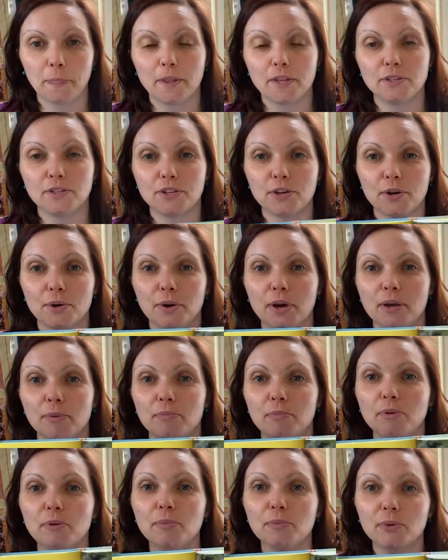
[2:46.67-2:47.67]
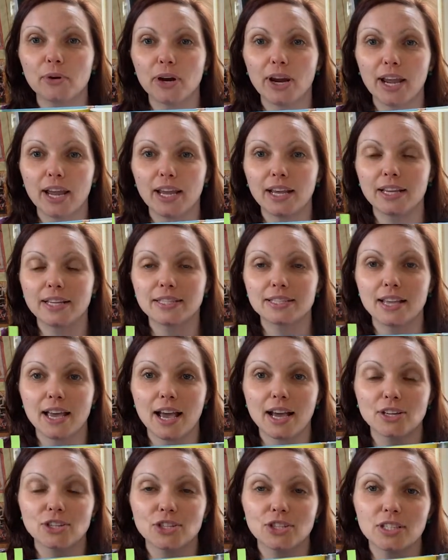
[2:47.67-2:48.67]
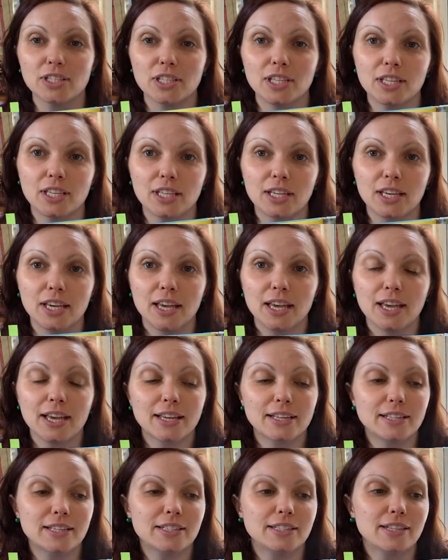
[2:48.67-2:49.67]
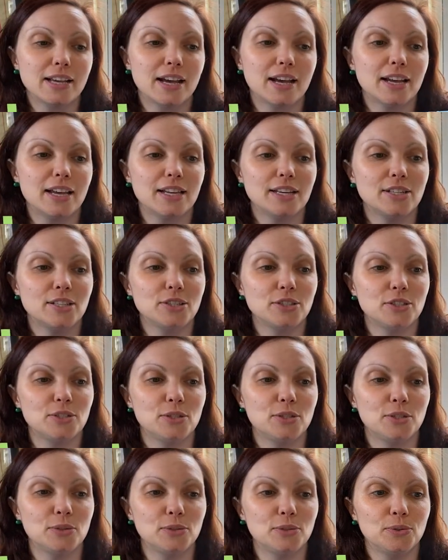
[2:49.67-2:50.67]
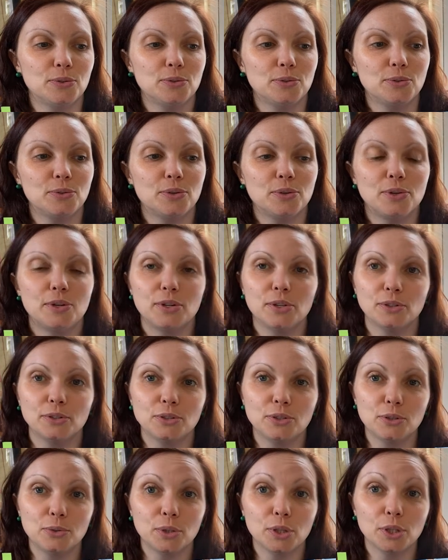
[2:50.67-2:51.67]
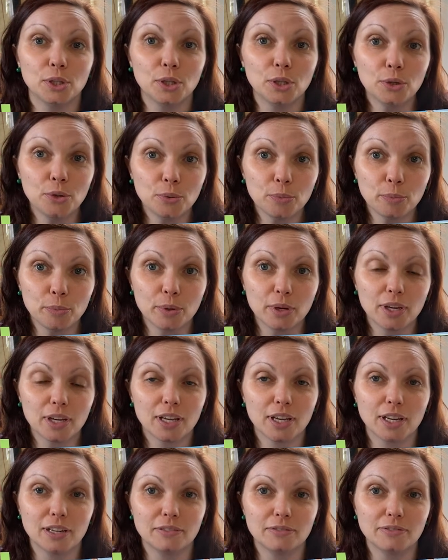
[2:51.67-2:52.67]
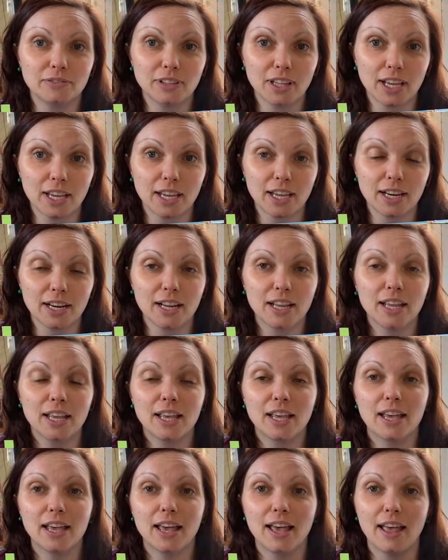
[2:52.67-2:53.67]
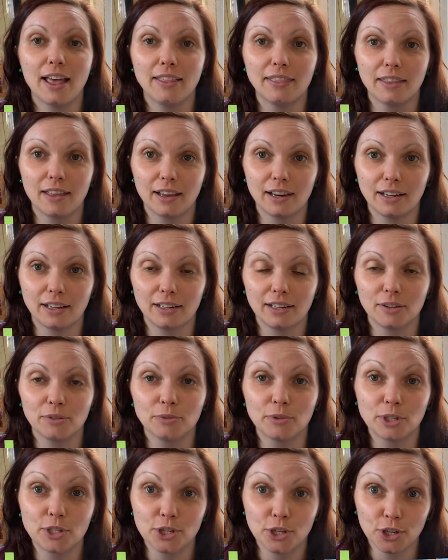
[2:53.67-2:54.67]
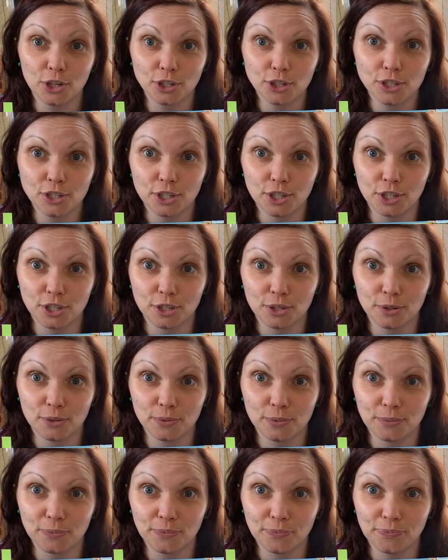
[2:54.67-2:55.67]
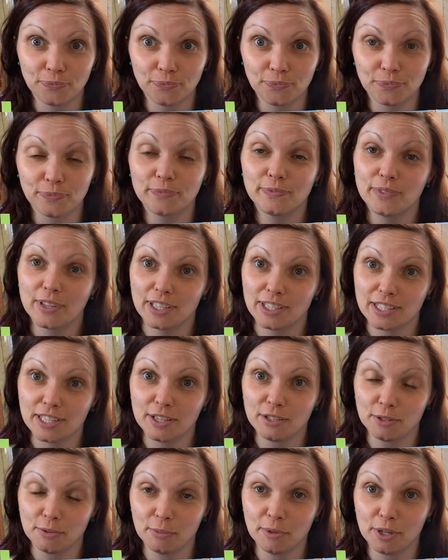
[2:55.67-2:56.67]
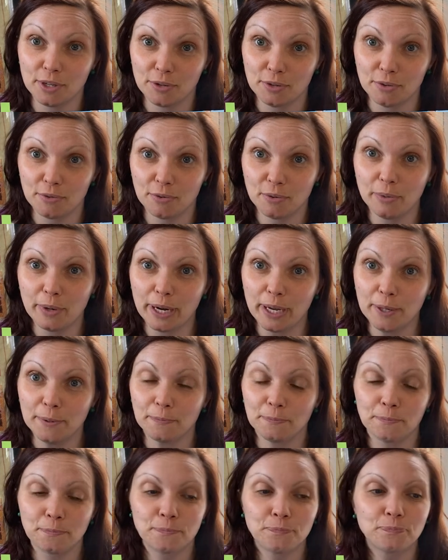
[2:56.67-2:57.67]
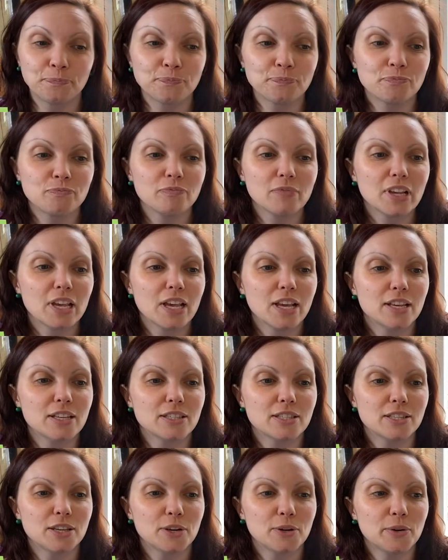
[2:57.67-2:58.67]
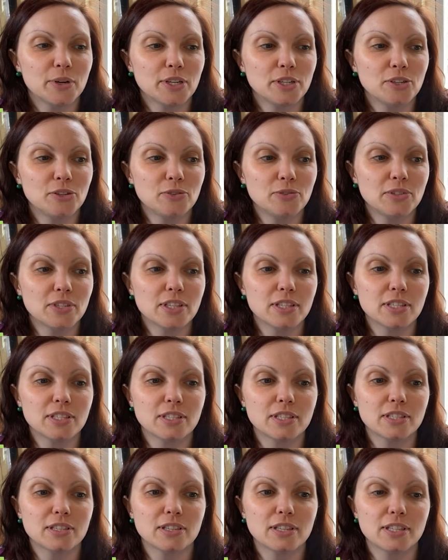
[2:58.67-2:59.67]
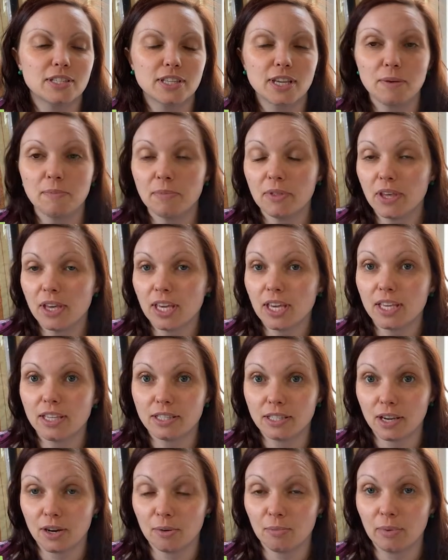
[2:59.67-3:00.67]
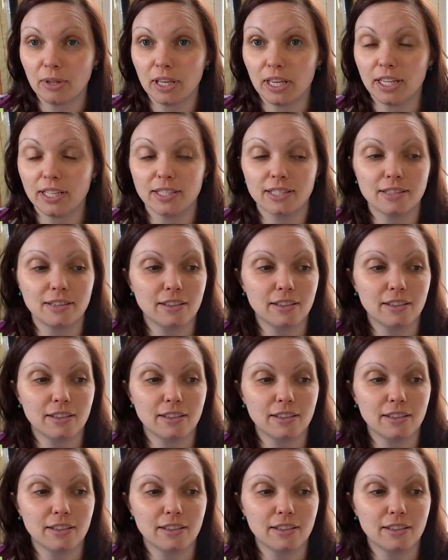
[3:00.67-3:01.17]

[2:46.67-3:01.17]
So a boomerang is actually designed to do a loop in flight and then return to you. That sounds pretty cool, right? So it uses the same thing as airplanes,